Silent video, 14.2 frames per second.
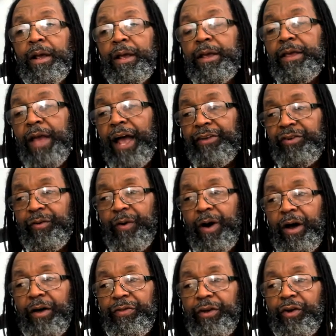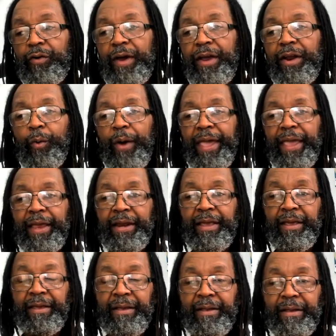Yasharal, the Great
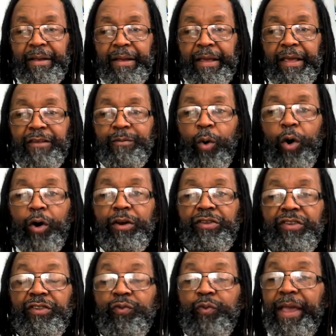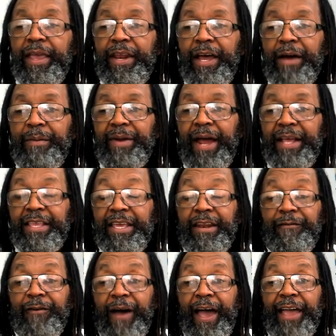Awakening. It's more than just waking up and
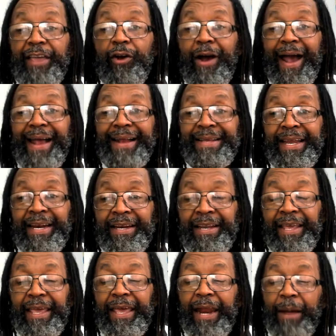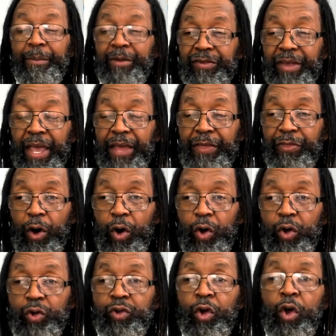identifying your identity. And I'm just saying
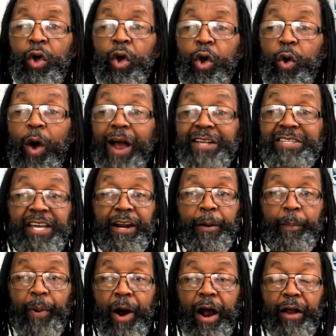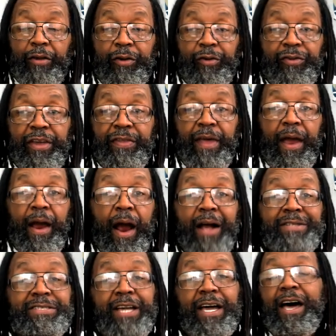those who are set apart. You see, there are
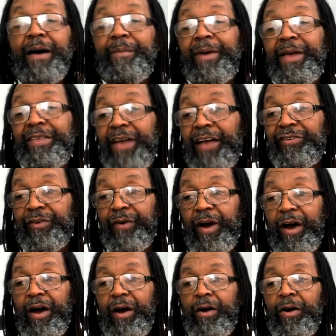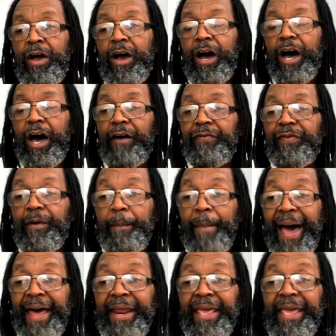some in Yasharal of the
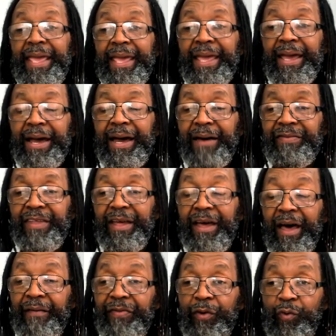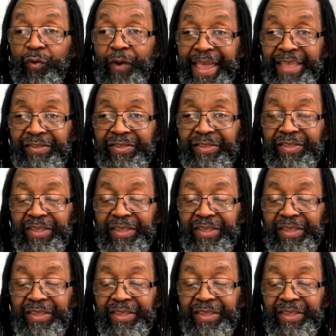body of the of the race